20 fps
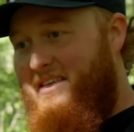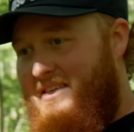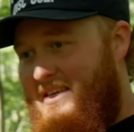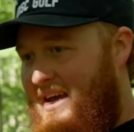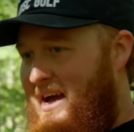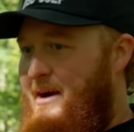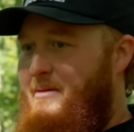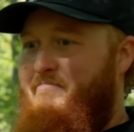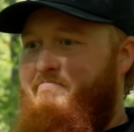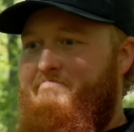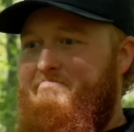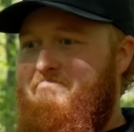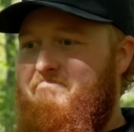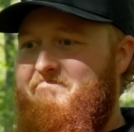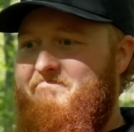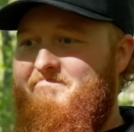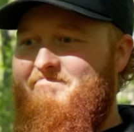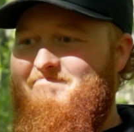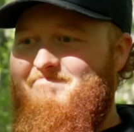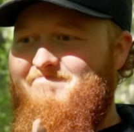Yeah.
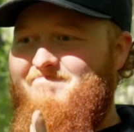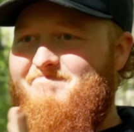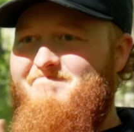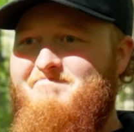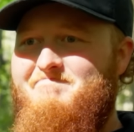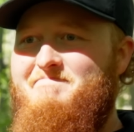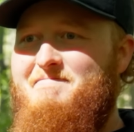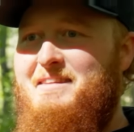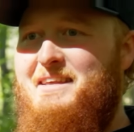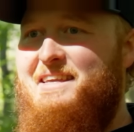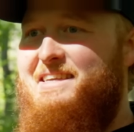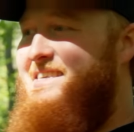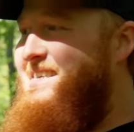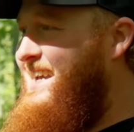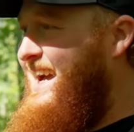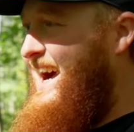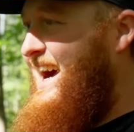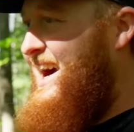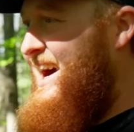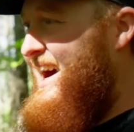You can do
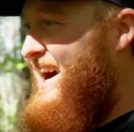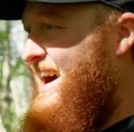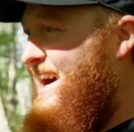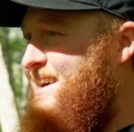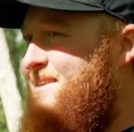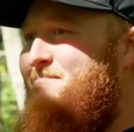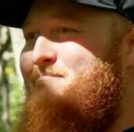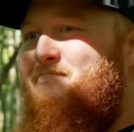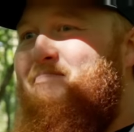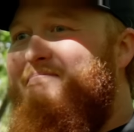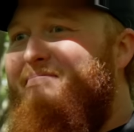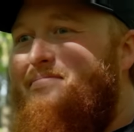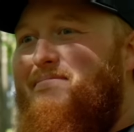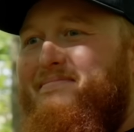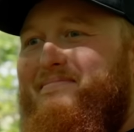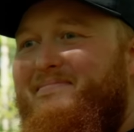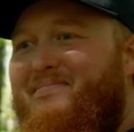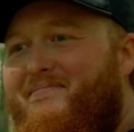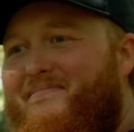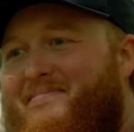this. Yeah. Uh,
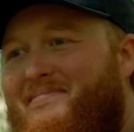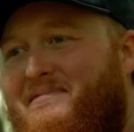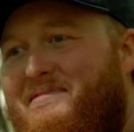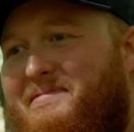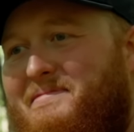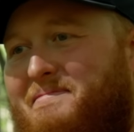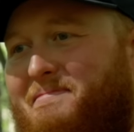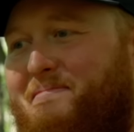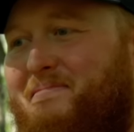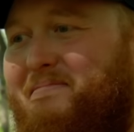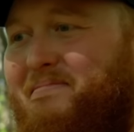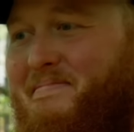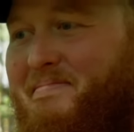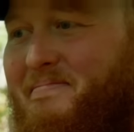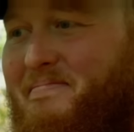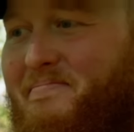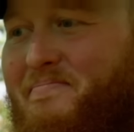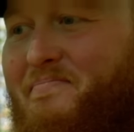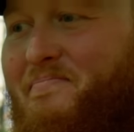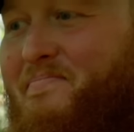you can do this.
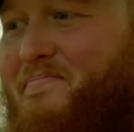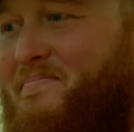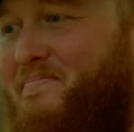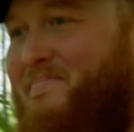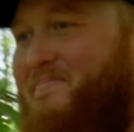Mm.